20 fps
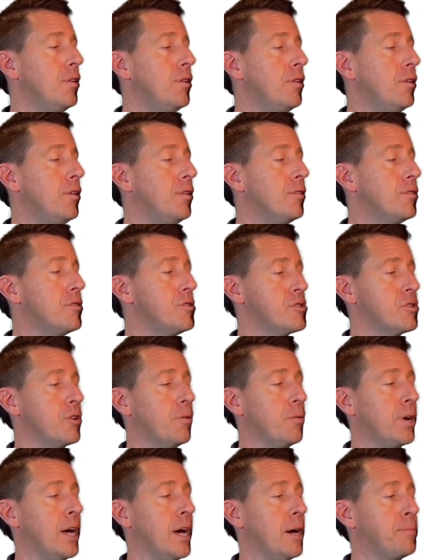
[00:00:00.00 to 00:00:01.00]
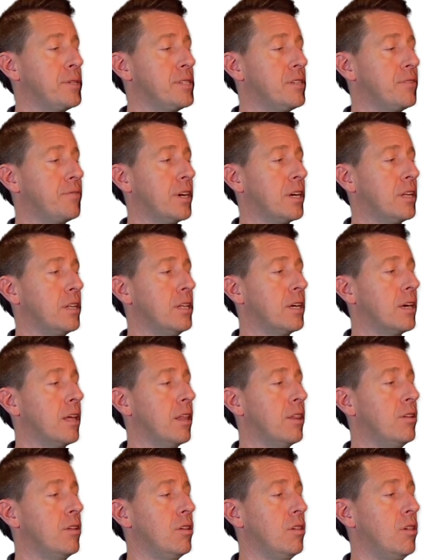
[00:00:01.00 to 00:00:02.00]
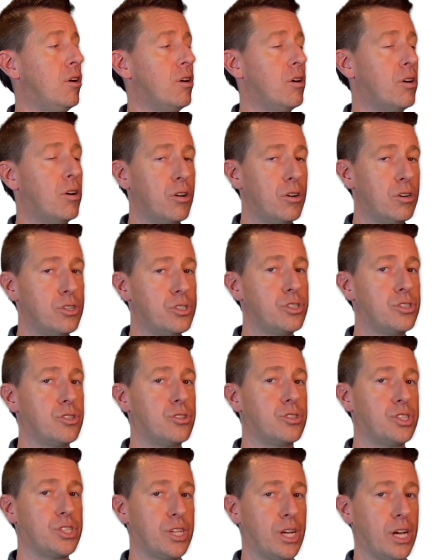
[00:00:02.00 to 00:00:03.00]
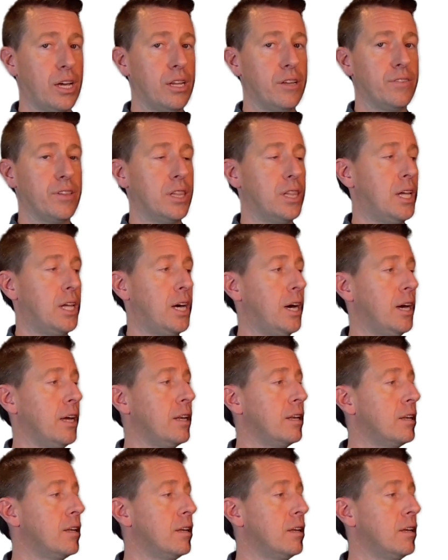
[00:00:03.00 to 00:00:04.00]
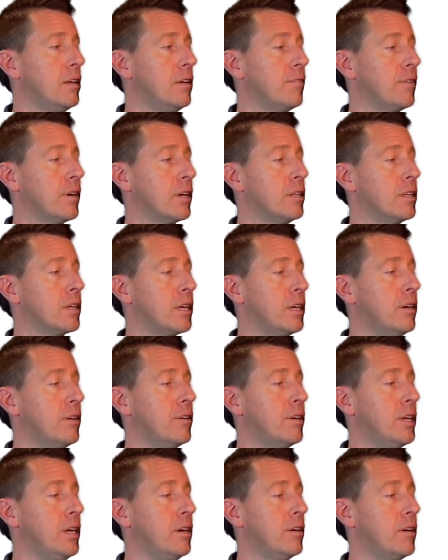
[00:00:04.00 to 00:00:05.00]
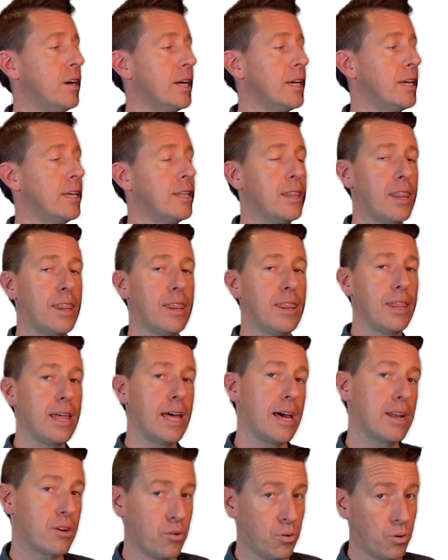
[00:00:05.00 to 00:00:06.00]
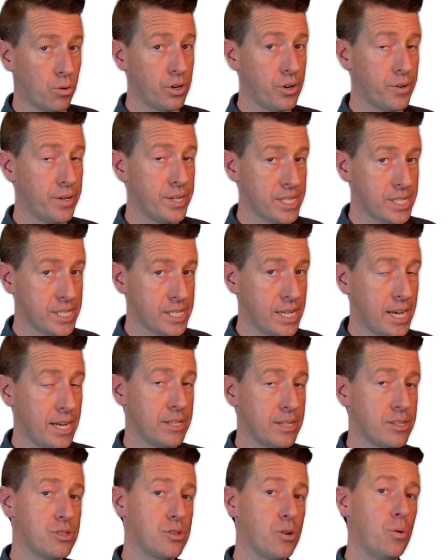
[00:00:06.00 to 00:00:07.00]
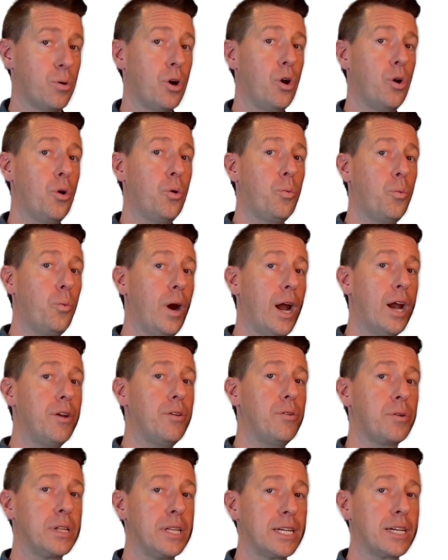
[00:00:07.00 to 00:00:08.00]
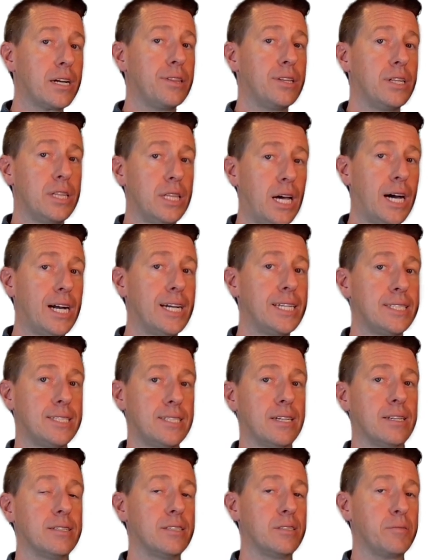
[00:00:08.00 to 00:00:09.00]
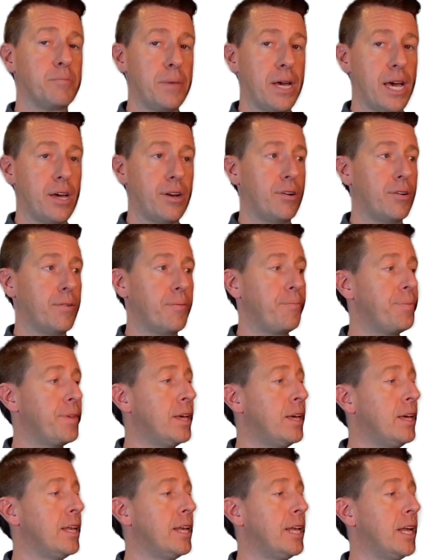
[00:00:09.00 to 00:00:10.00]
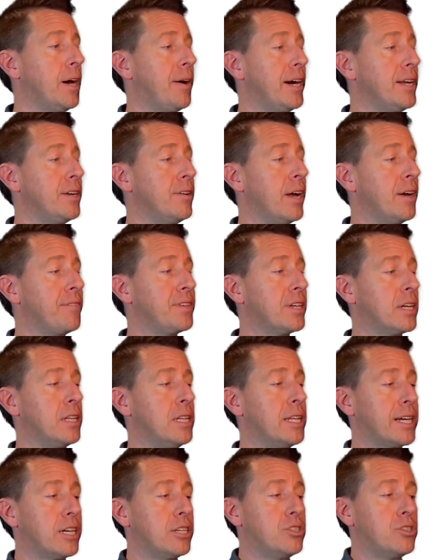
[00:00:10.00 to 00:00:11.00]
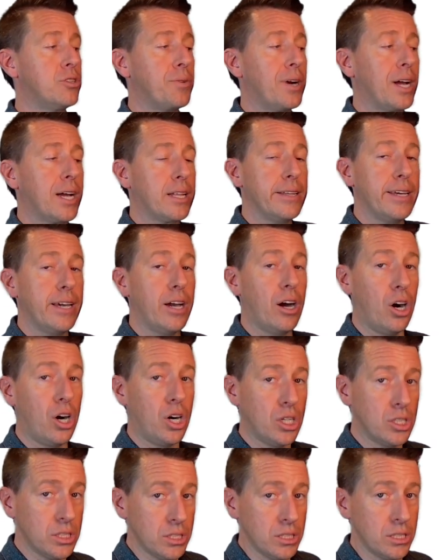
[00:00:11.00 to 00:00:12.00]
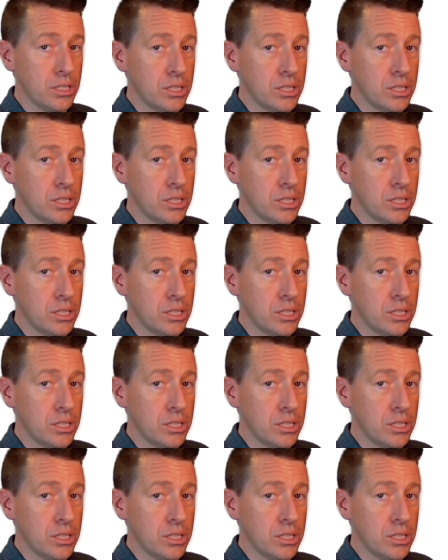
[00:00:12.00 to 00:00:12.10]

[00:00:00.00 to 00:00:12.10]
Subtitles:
to show you what happens if I click the larger side of the line. If I click here and here, I get that corner instead. So where you click on the line does matter. Now, I don't have to click directly on the